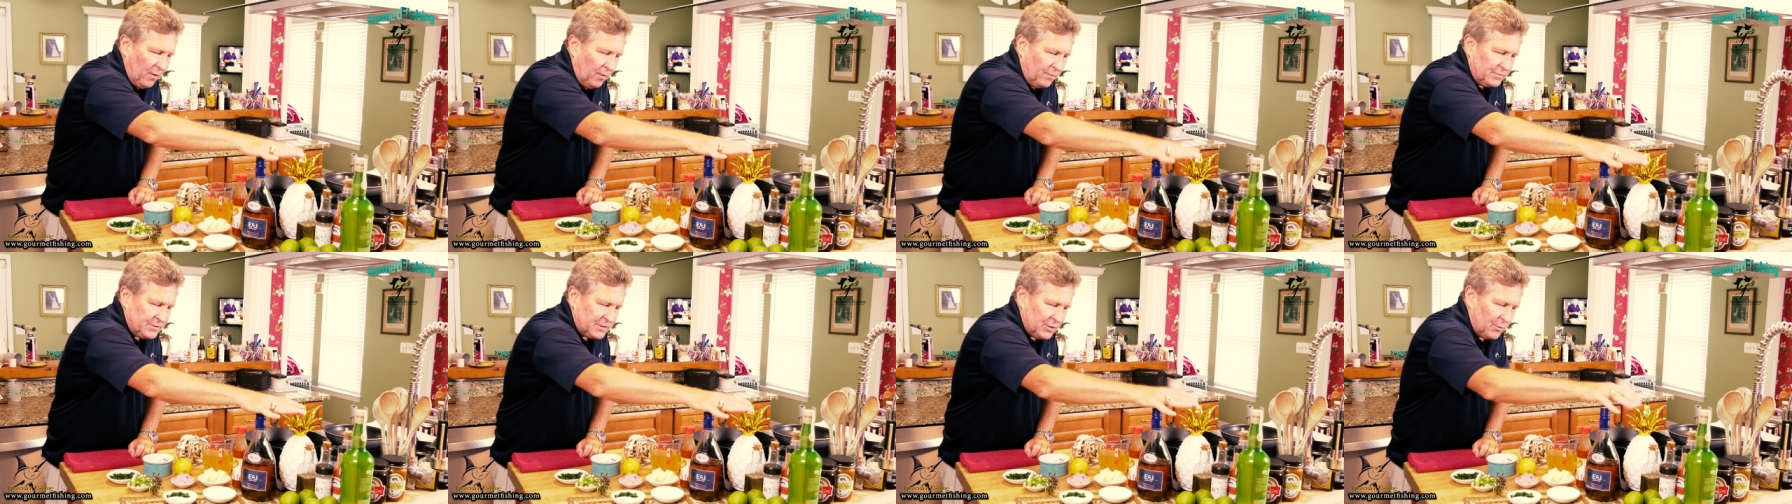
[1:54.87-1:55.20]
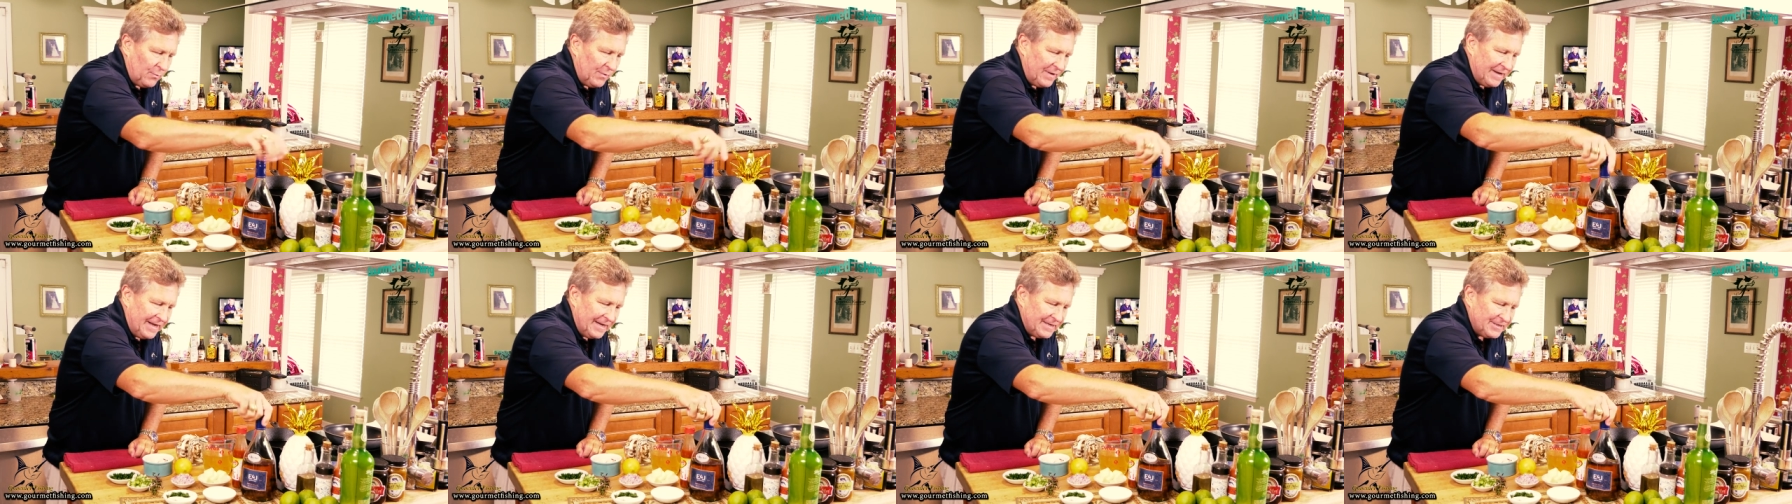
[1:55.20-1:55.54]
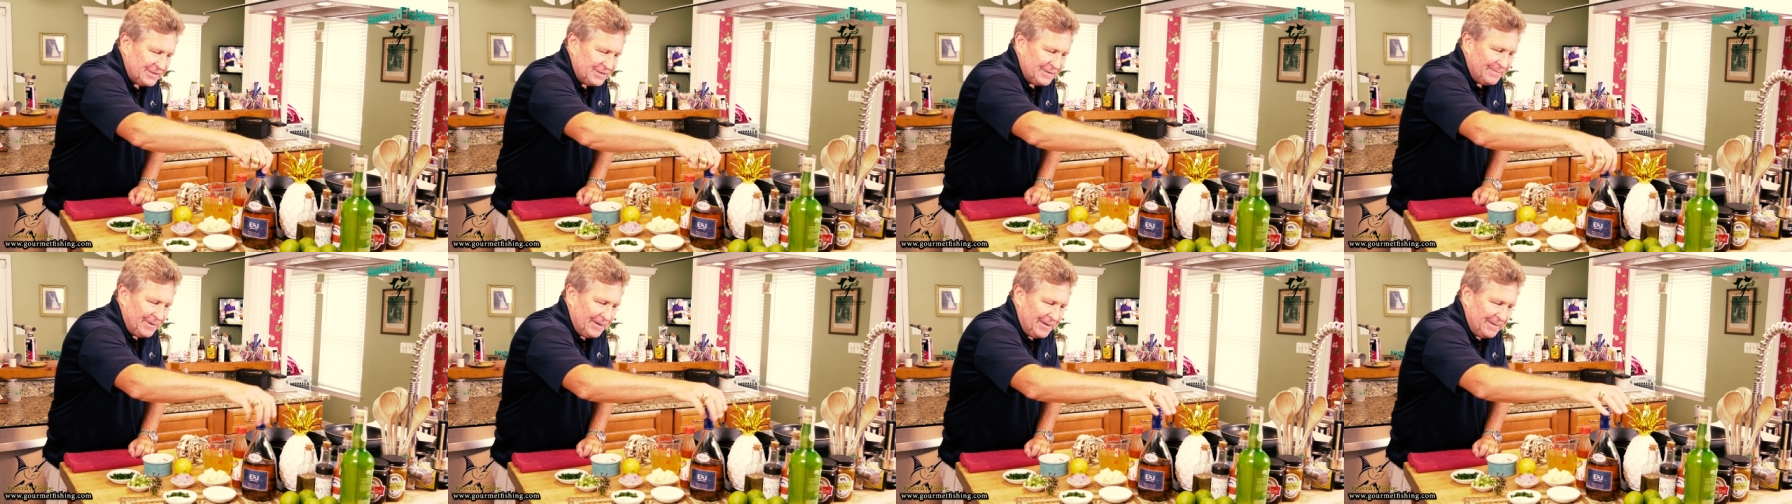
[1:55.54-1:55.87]
also we got
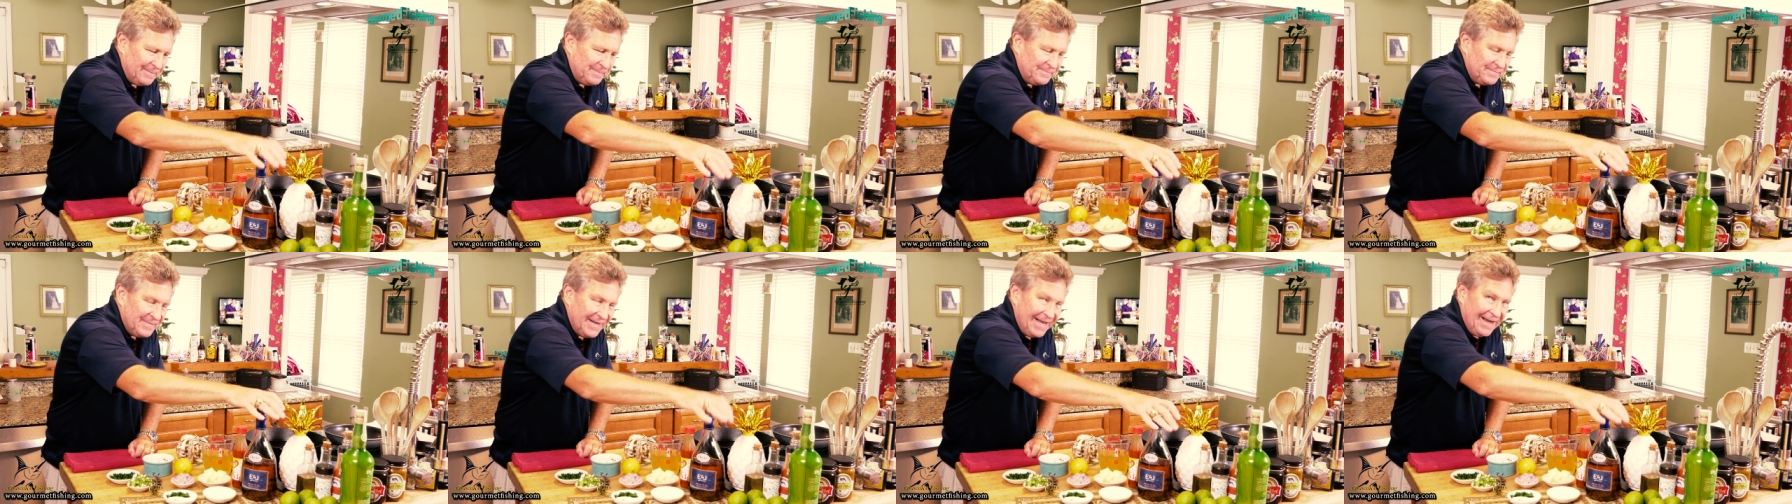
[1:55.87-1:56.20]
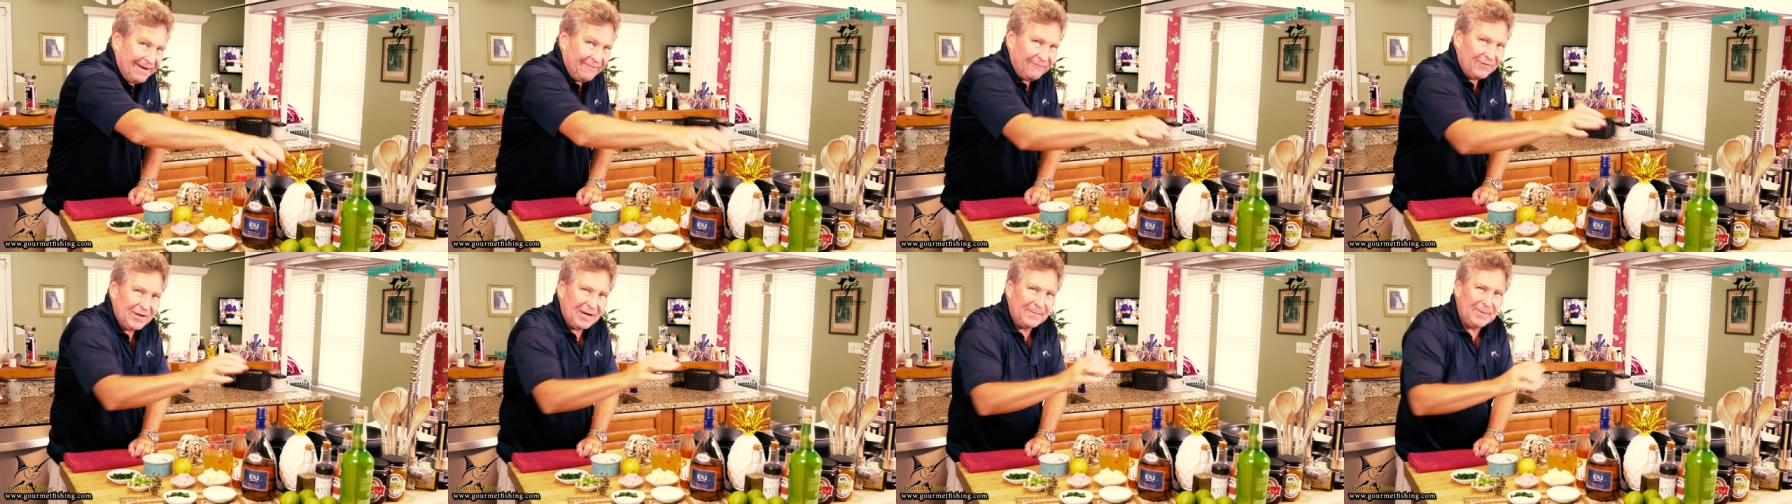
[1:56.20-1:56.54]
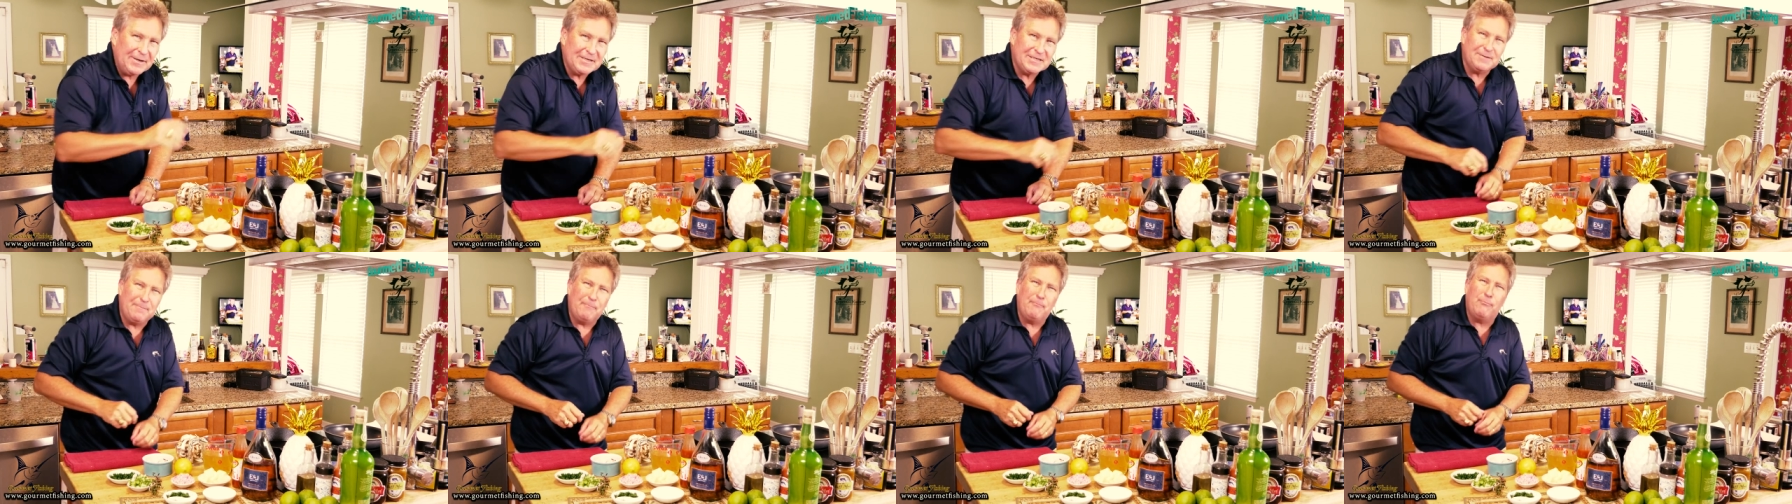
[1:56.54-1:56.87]
some, um, yeah, I forgot
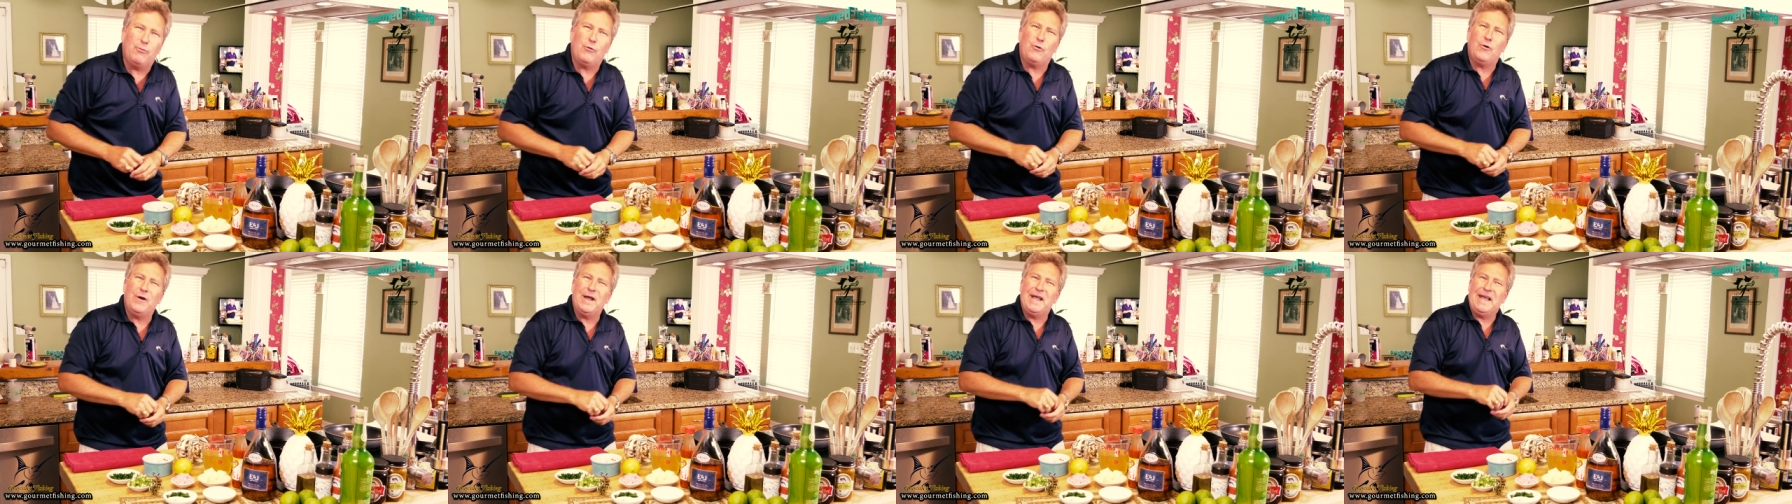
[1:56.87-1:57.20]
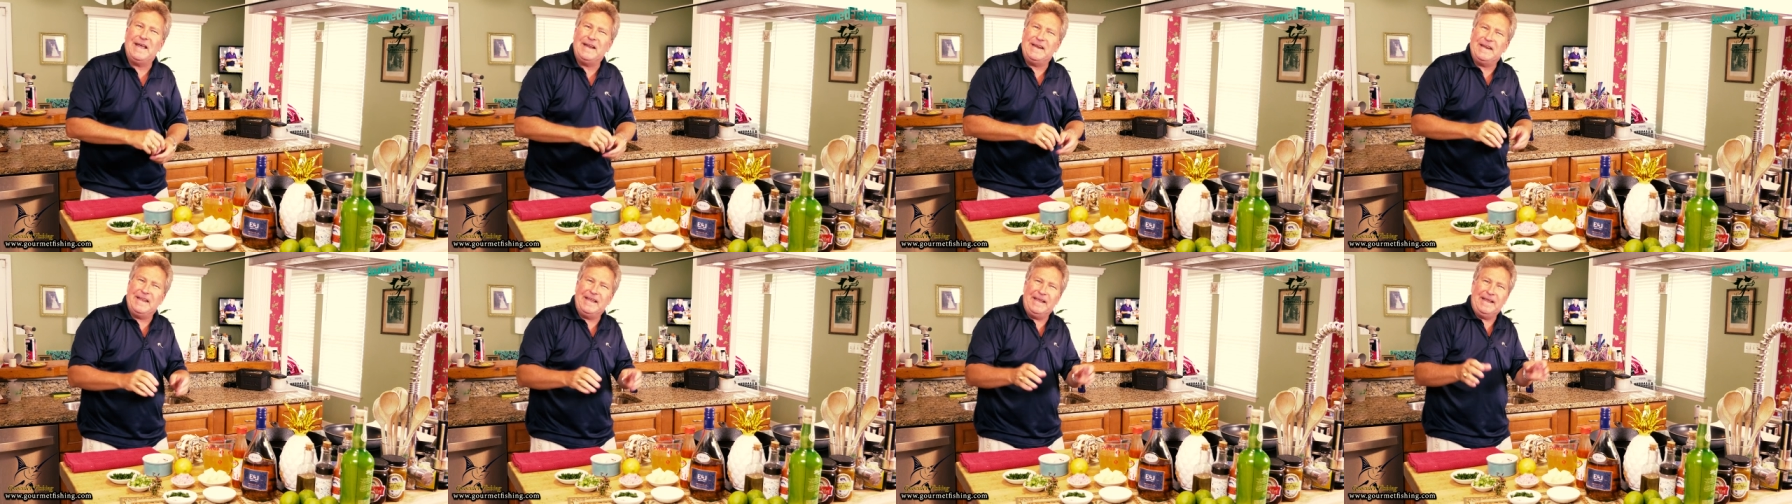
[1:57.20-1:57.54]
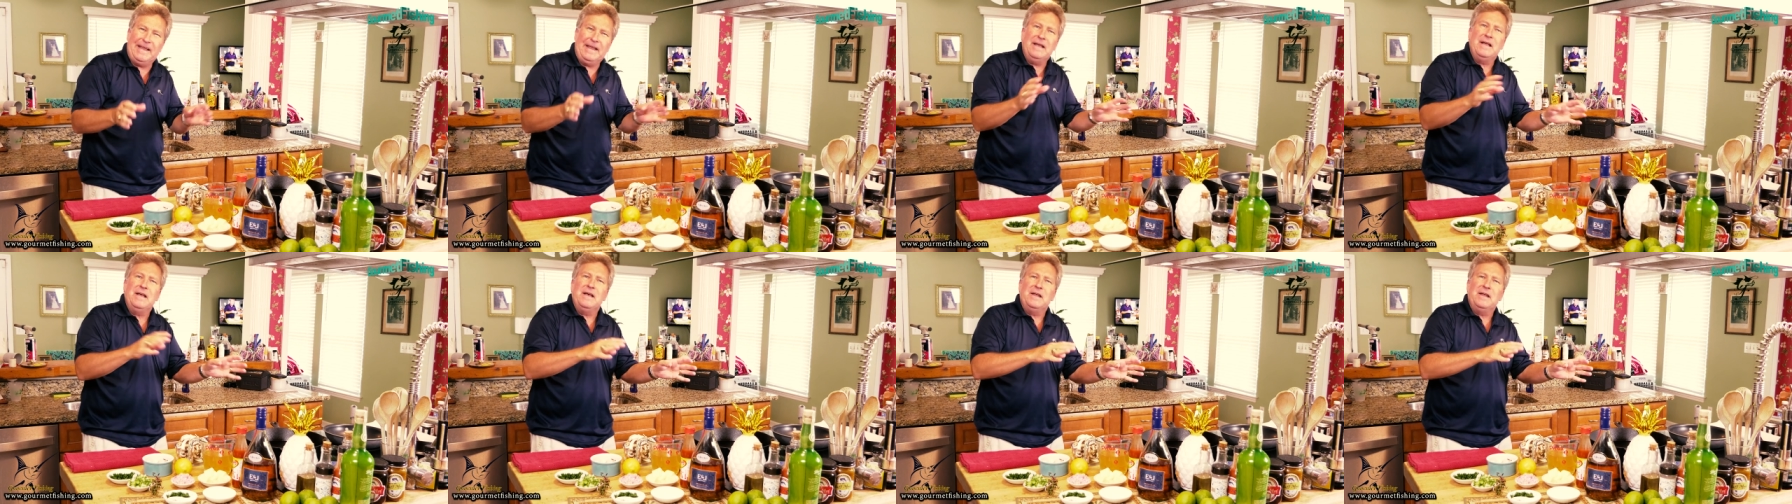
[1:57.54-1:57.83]
about some brandy.